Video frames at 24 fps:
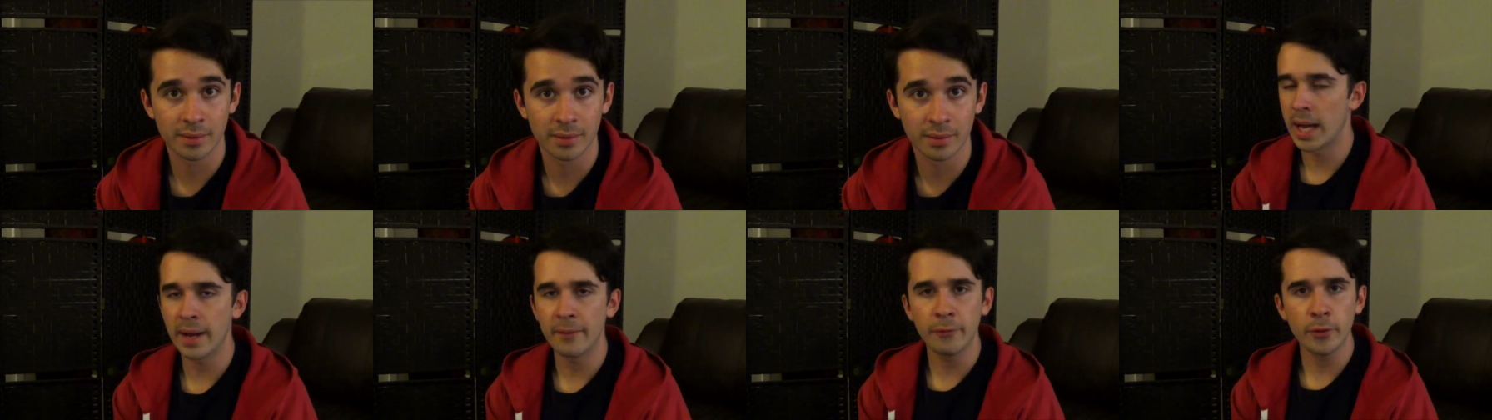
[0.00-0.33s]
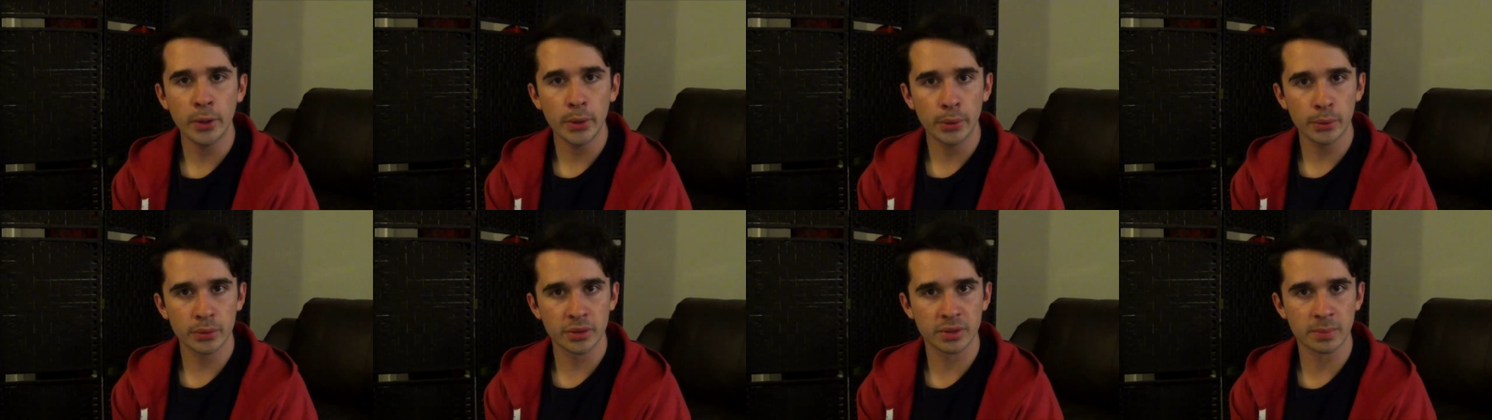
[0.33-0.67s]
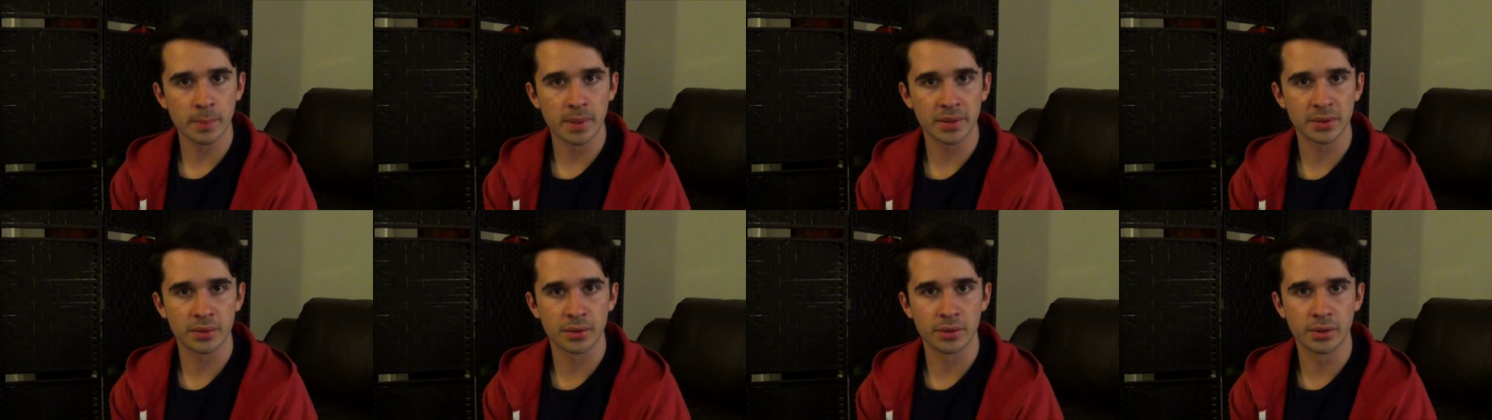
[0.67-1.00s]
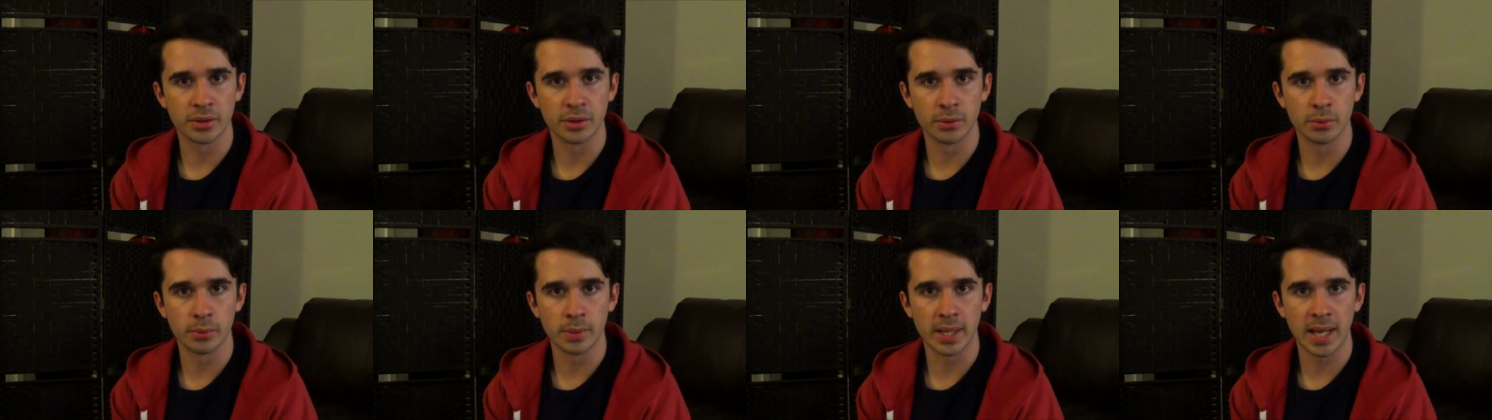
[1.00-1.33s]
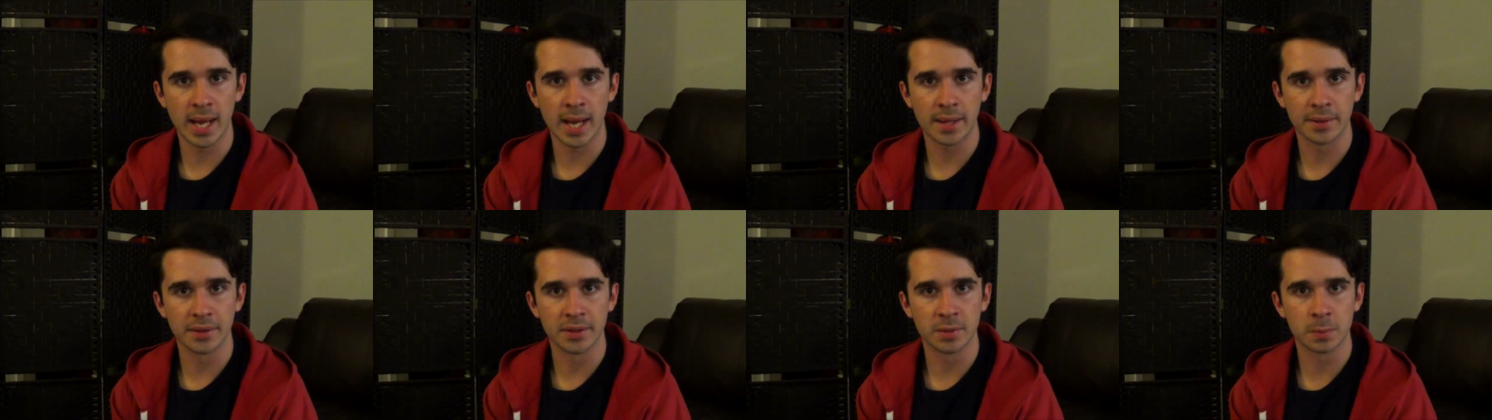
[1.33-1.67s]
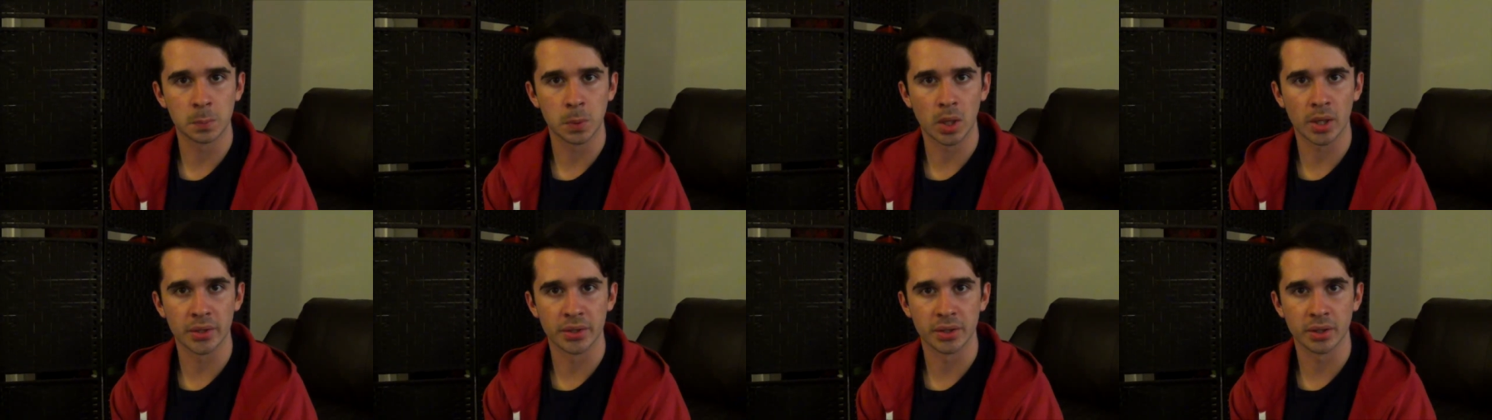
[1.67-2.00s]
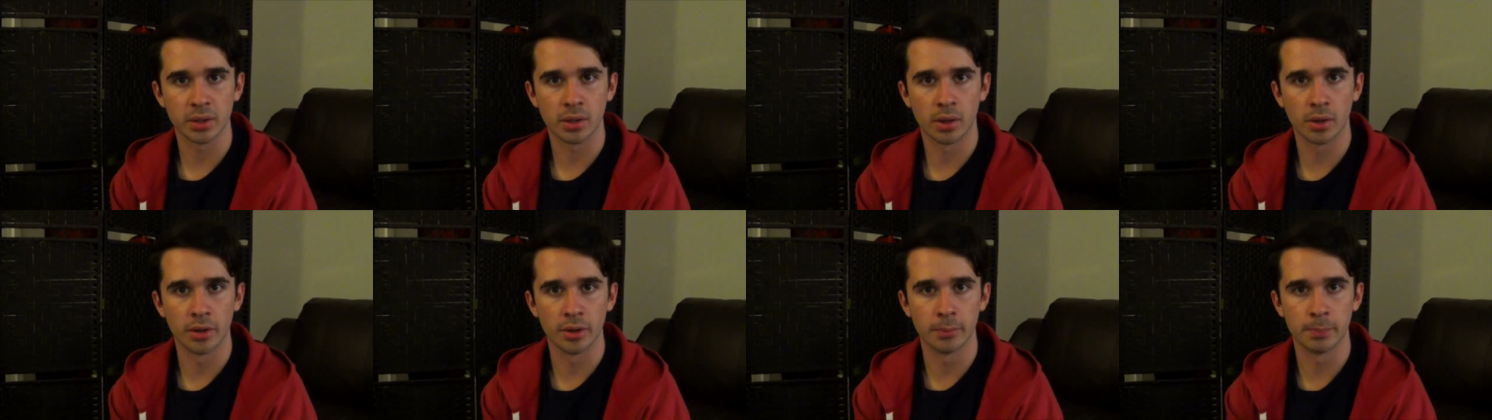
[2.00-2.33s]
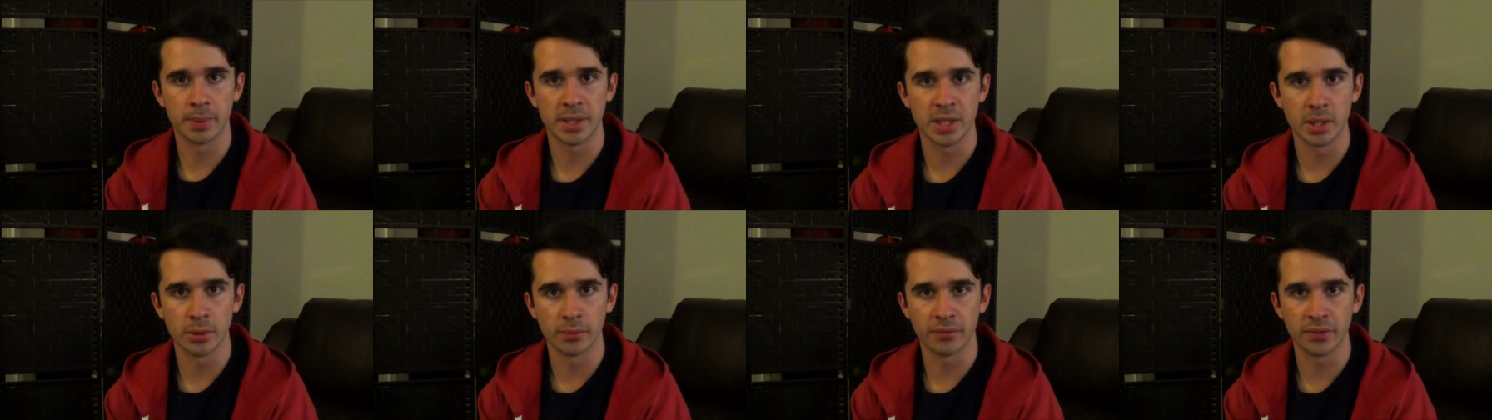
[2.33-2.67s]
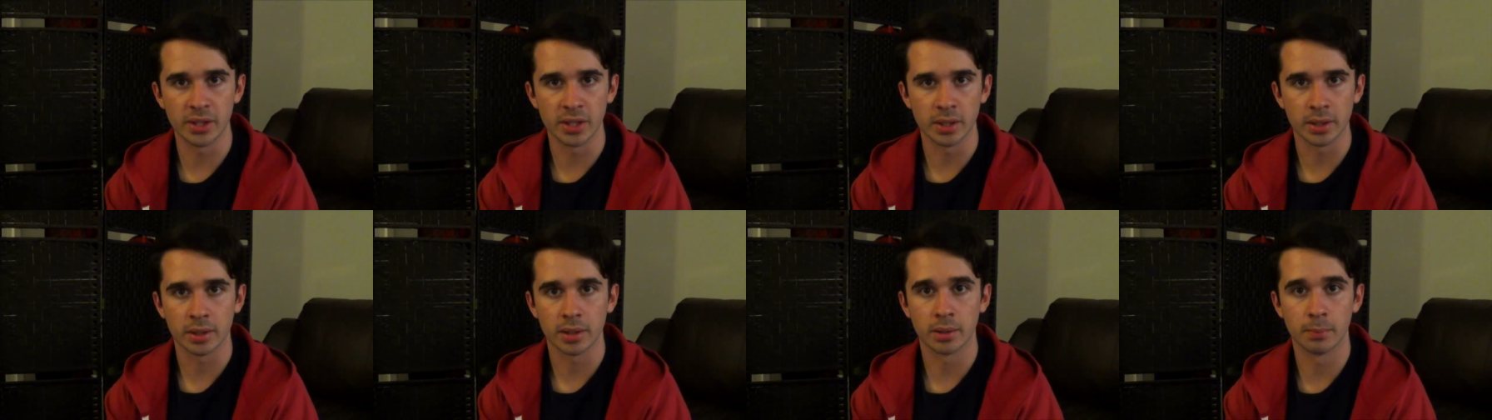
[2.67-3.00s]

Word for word: Halfway through semester 2, we had this project called the POV,